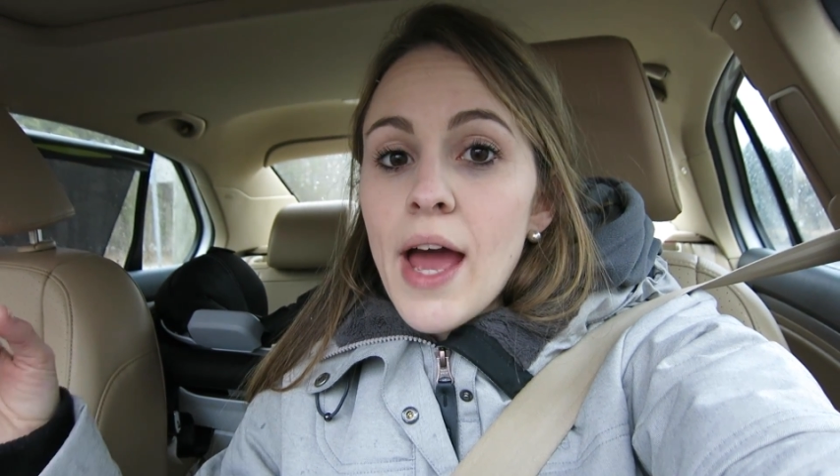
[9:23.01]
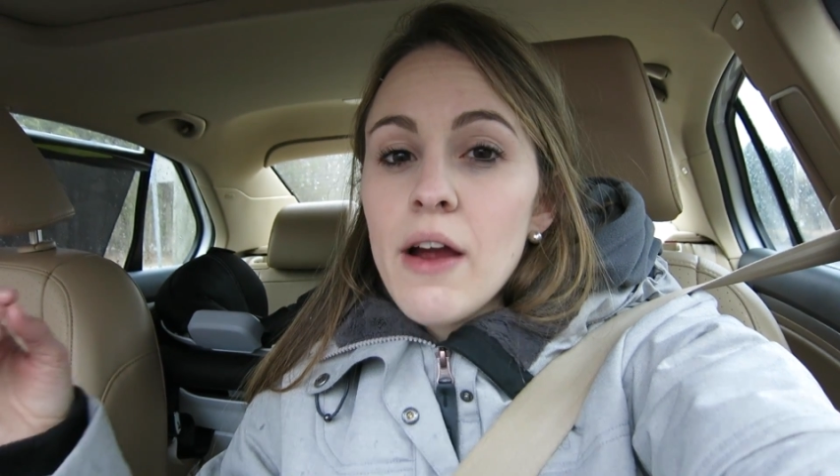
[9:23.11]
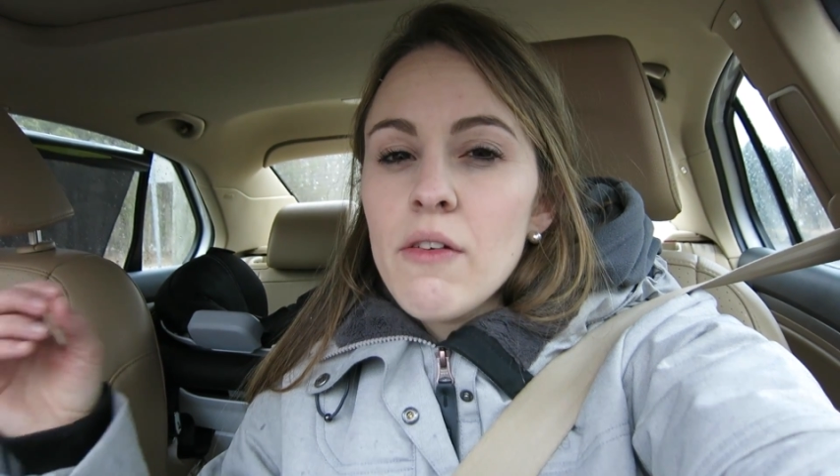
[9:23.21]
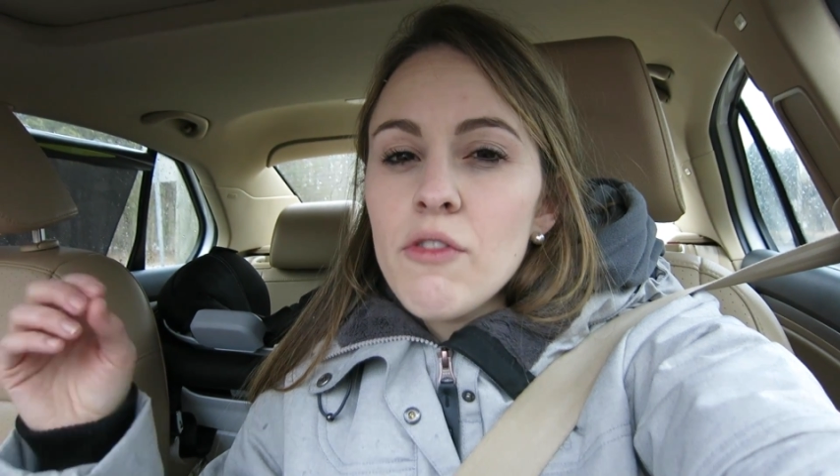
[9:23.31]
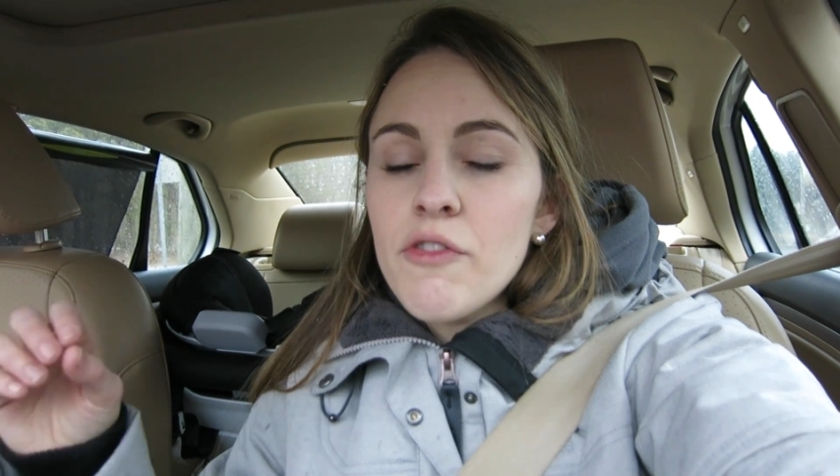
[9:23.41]

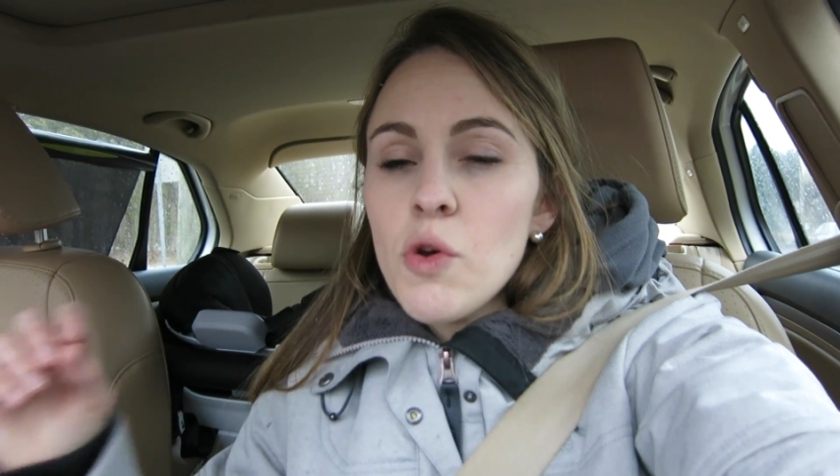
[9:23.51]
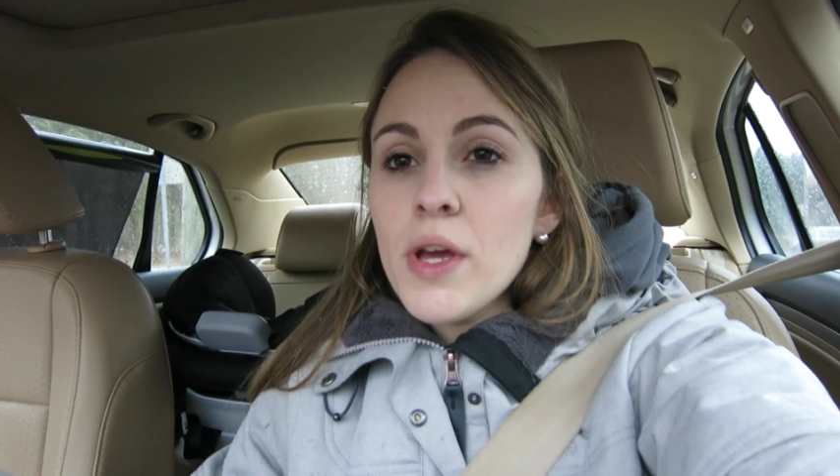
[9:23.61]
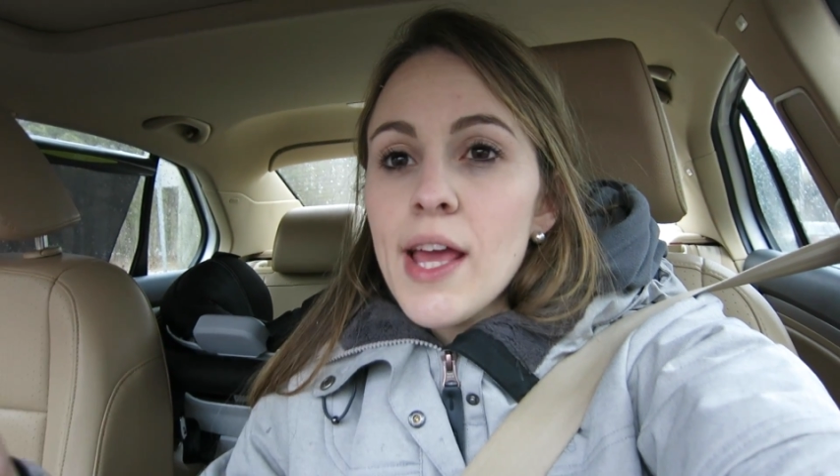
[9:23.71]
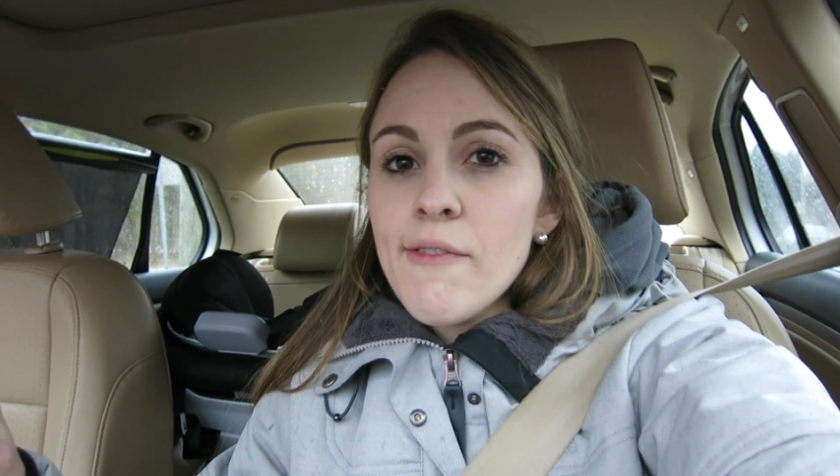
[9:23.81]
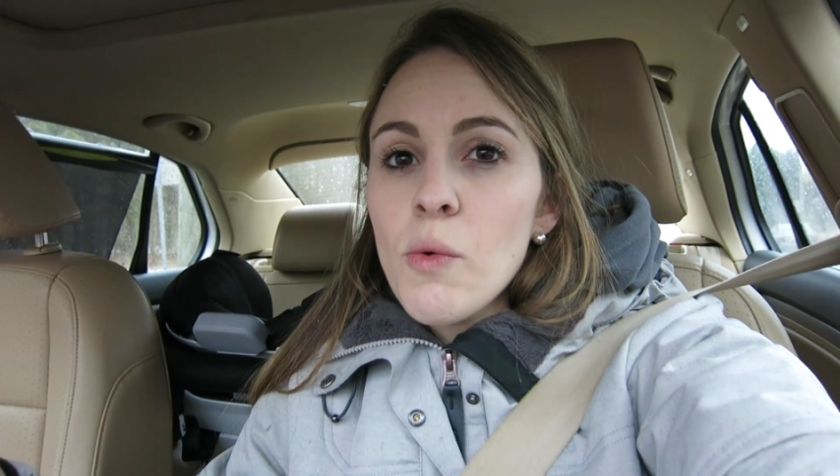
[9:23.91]
that review
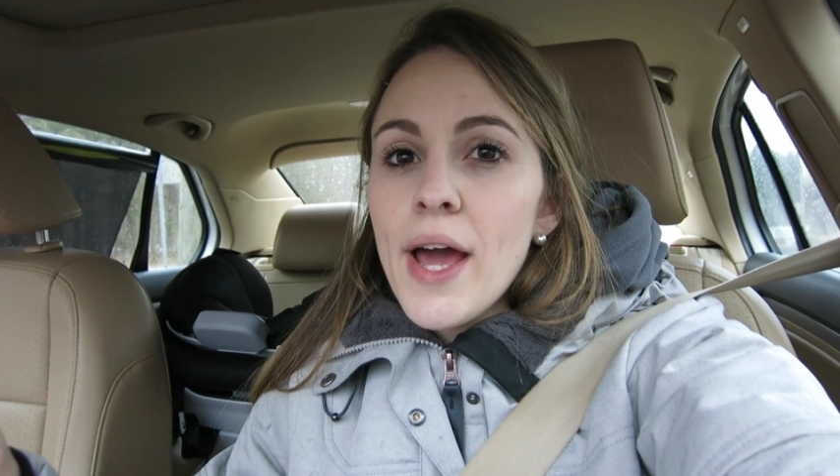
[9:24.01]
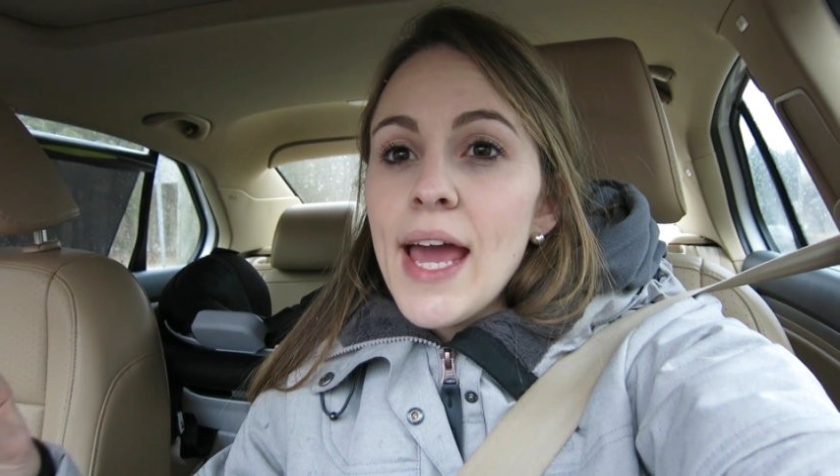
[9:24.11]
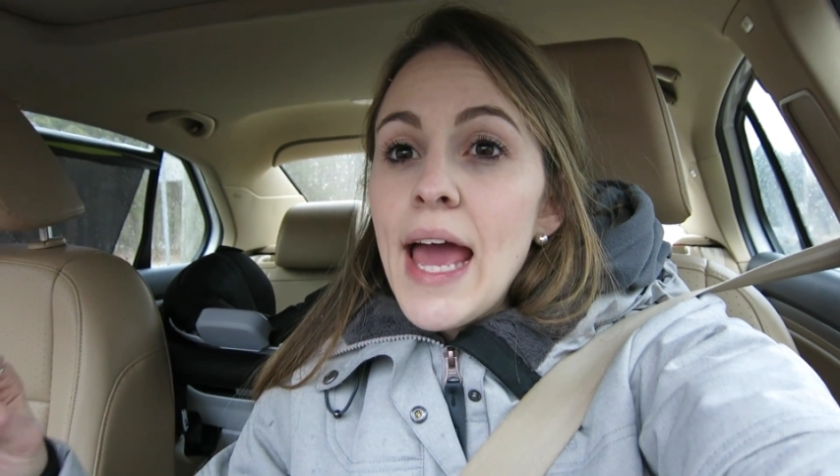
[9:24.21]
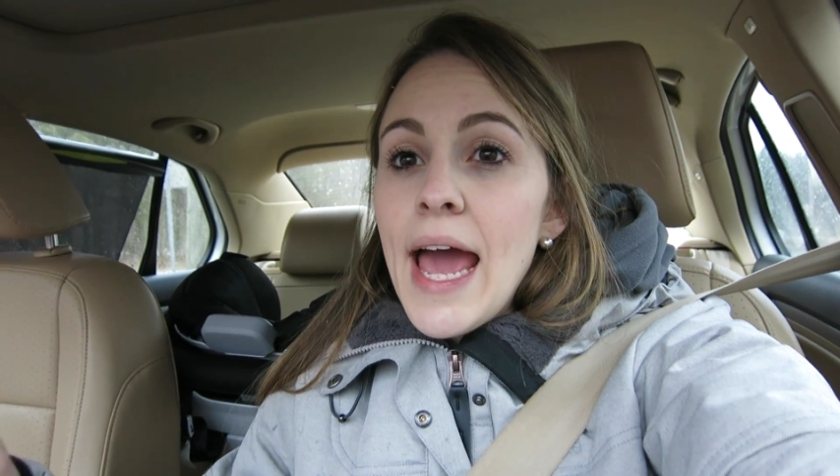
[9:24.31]
and giveaway,